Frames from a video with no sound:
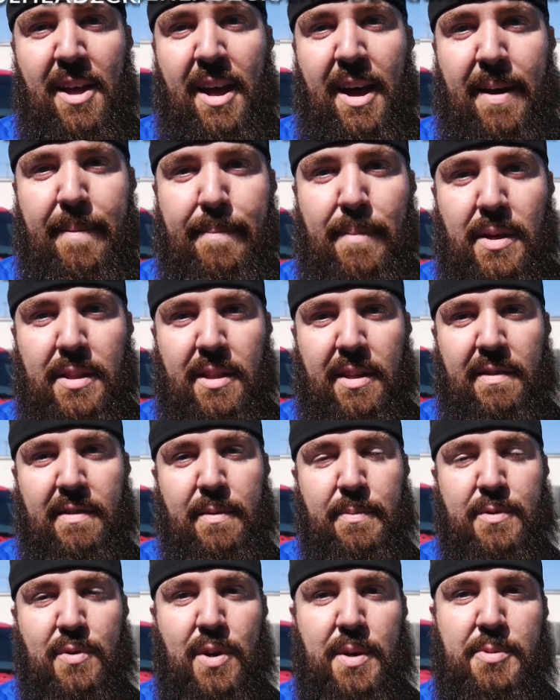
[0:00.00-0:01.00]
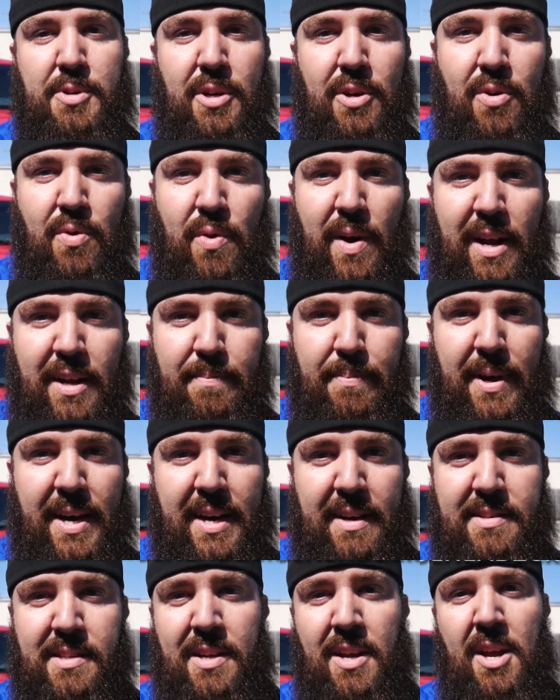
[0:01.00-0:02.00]
a monthly subscription crate
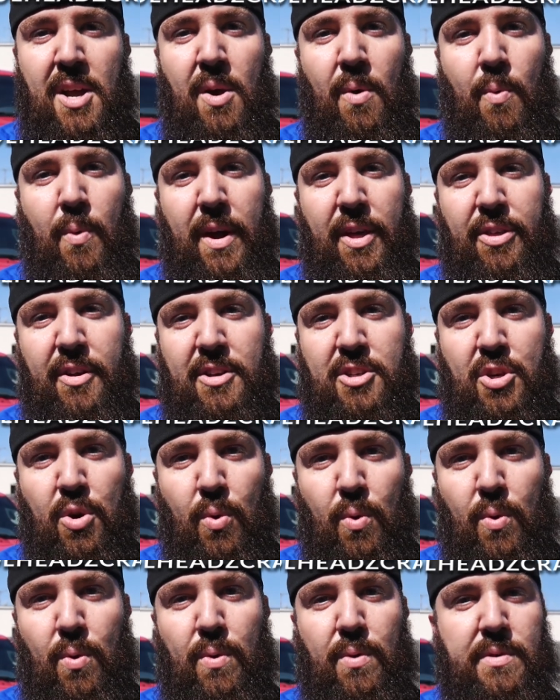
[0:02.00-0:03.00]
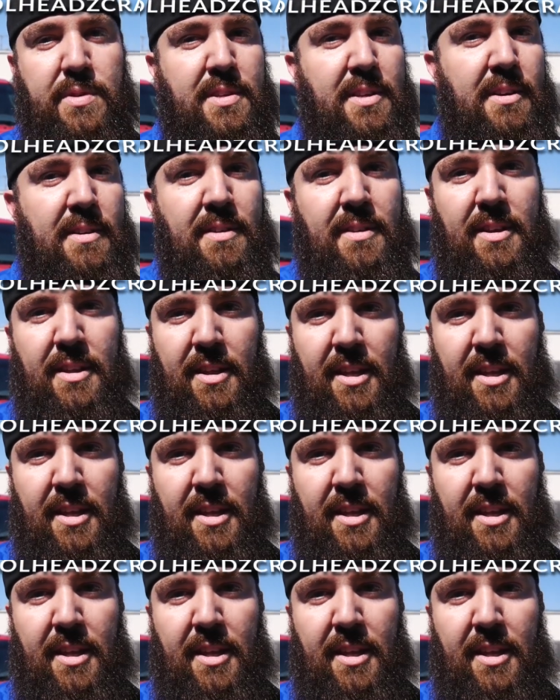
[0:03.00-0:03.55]
box with tools,